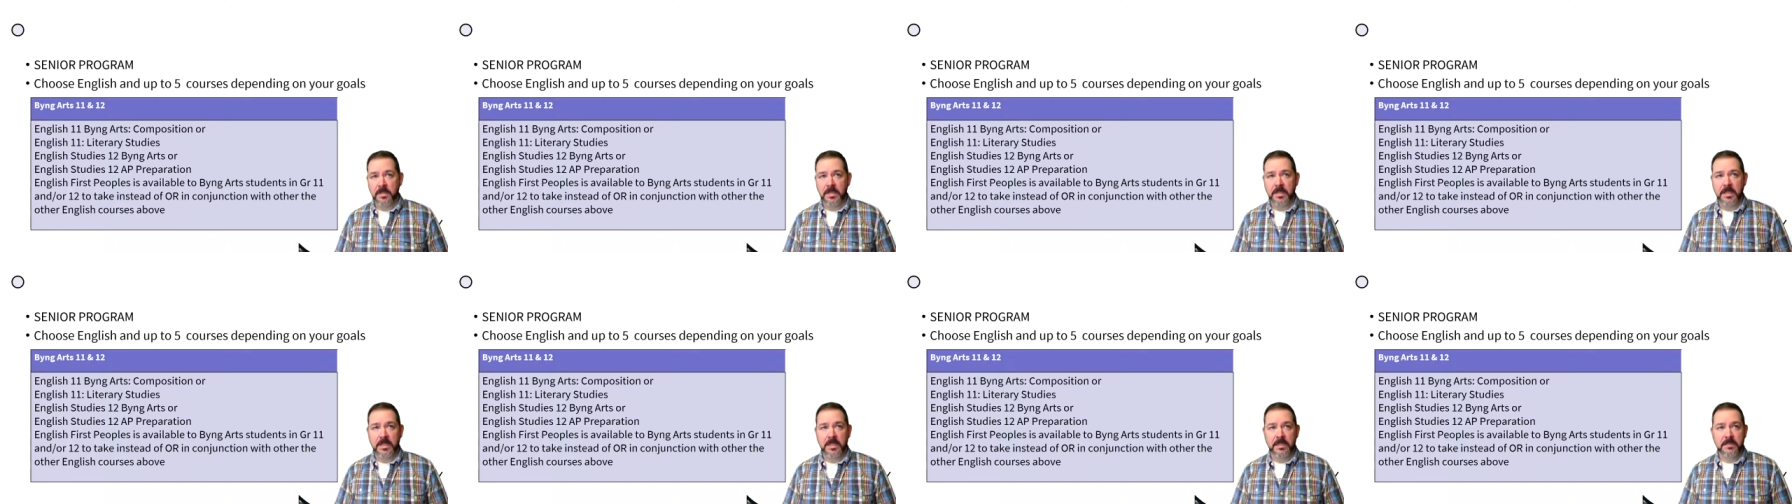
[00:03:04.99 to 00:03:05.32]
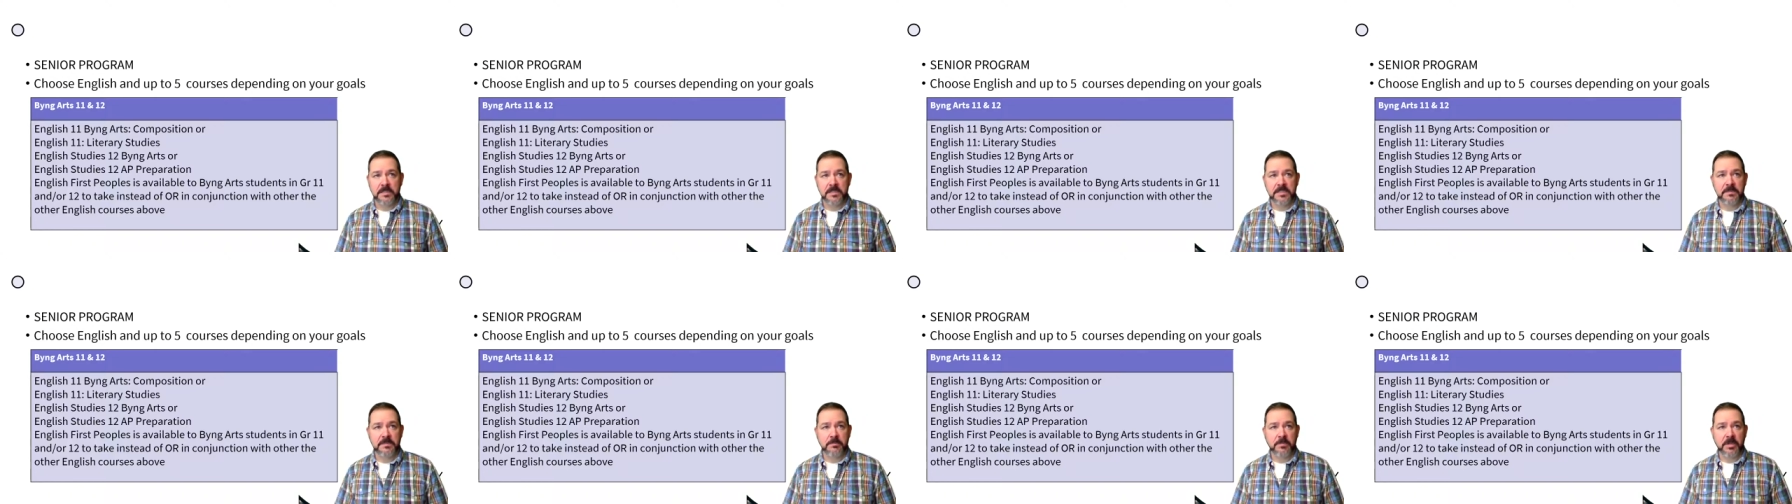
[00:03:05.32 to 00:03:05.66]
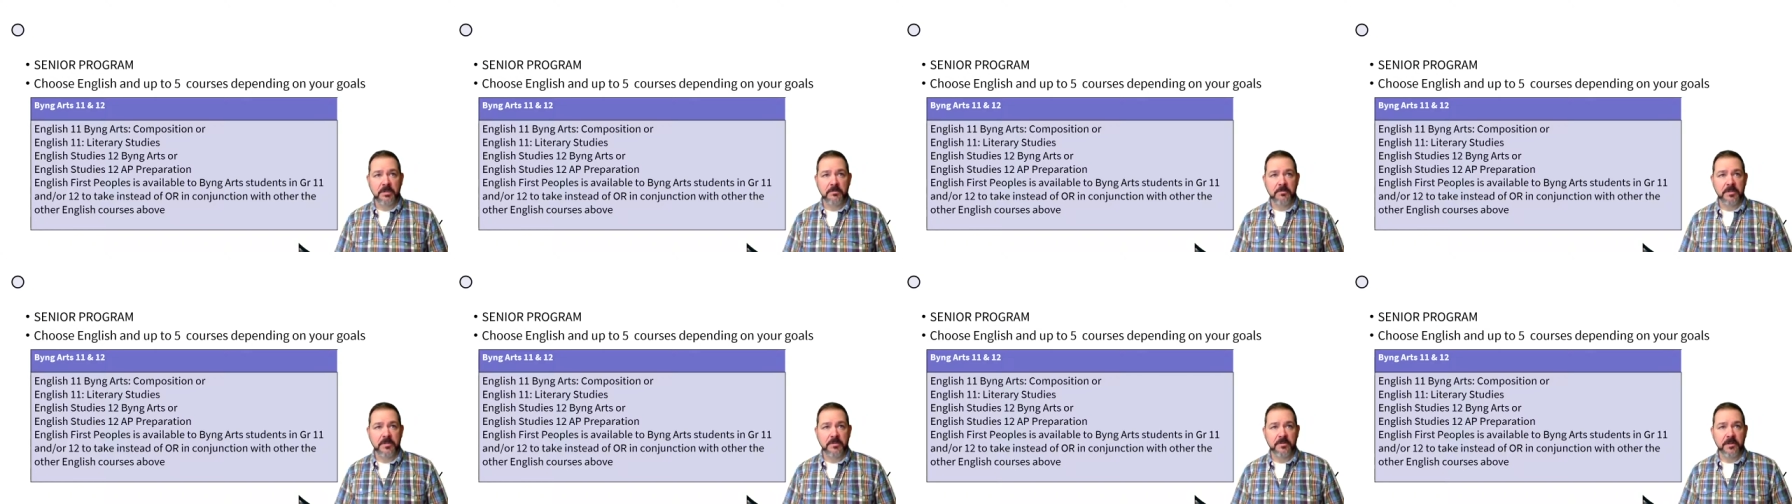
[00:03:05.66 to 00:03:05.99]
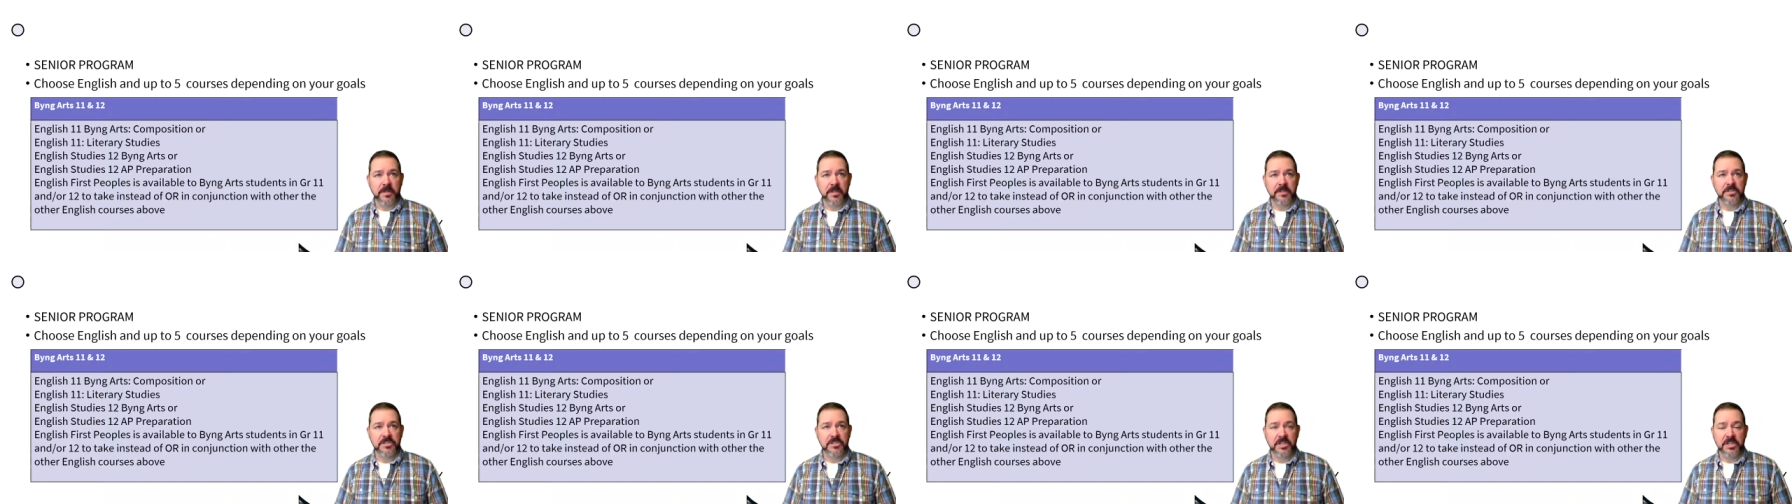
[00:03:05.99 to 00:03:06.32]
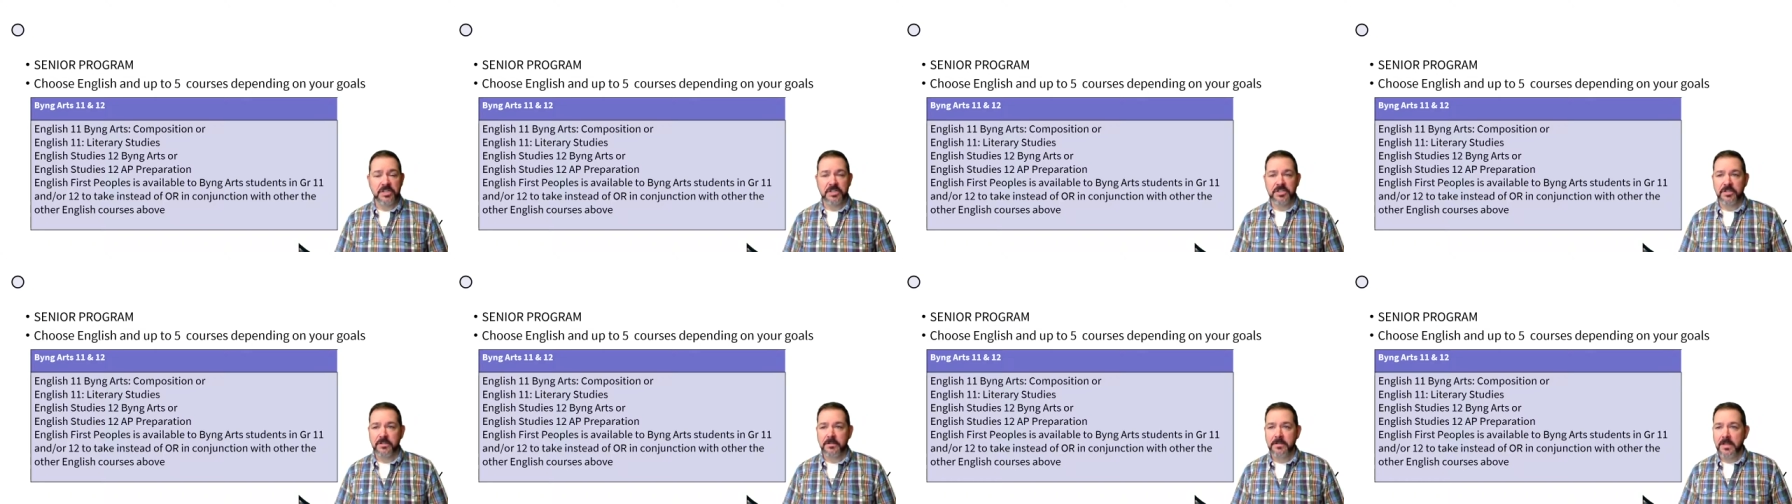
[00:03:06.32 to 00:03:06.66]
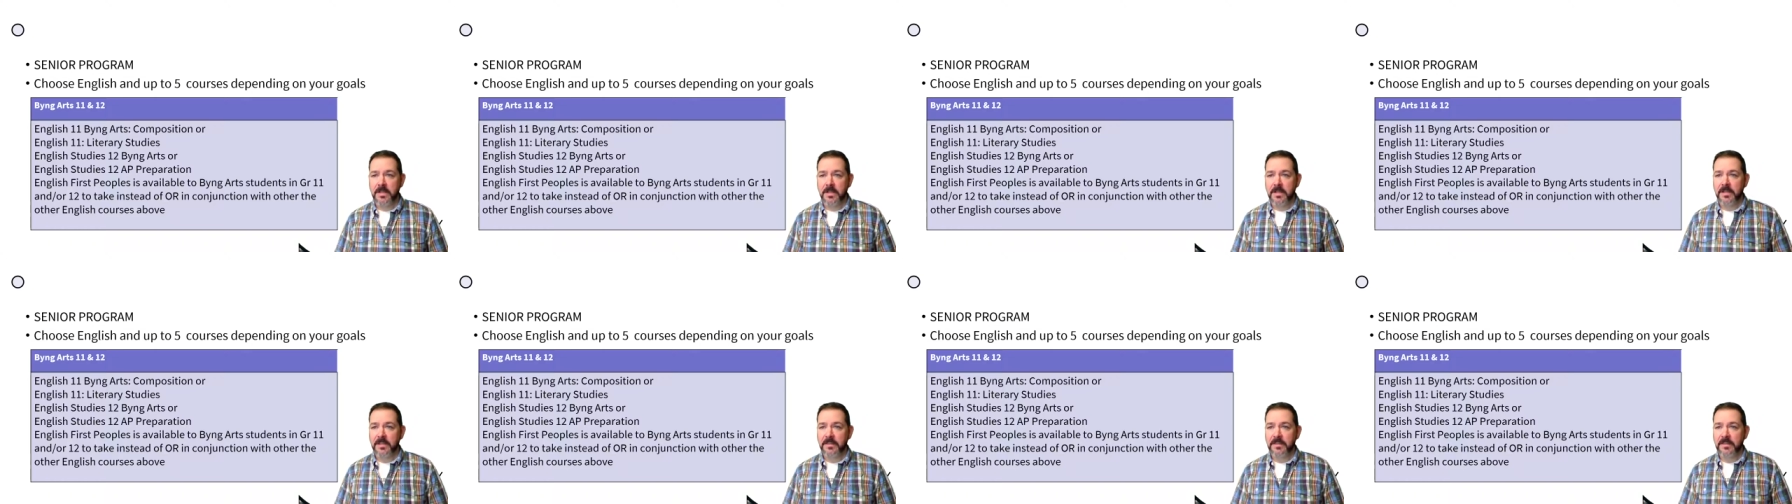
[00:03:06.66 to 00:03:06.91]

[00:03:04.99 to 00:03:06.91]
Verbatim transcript: Again, speak with your English teacher.